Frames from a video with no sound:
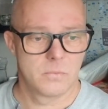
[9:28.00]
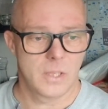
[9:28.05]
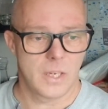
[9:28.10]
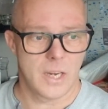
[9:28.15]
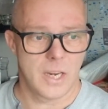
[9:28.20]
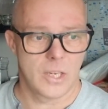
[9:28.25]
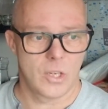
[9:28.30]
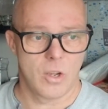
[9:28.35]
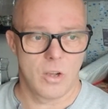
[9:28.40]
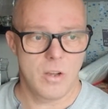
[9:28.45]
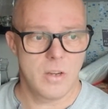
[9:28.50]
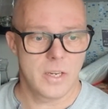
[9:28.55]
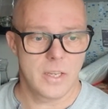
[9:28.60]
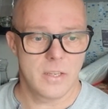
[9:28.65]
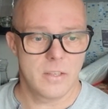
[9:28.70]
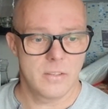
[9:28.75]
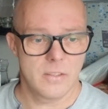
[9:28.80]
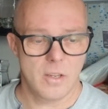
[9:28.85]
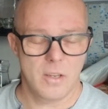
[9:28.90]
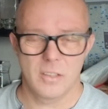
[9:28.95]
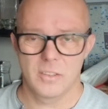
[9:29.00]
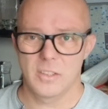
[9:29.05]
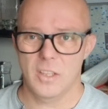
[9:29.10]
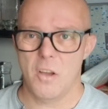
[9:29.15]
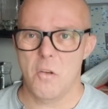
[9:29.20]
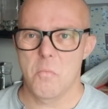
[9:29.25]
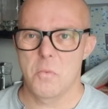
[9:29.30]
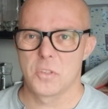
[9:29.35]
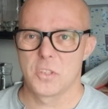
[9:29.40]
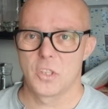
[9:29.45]
Can I call it? It's
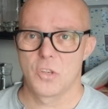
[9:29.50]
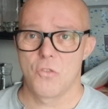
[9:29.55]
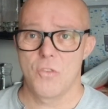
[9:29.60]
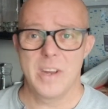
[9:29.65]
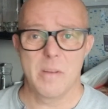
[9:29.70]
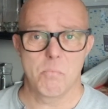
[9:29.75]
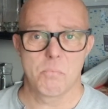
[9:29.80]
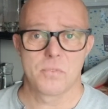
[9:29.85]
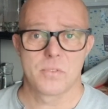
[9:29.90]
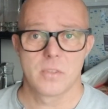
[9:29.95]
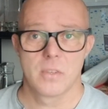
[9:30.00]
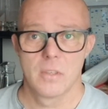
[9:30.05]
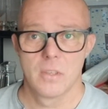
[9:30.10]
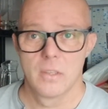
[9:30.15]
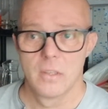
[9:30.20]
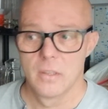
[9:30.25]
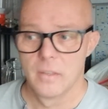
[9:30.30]
almost crypts,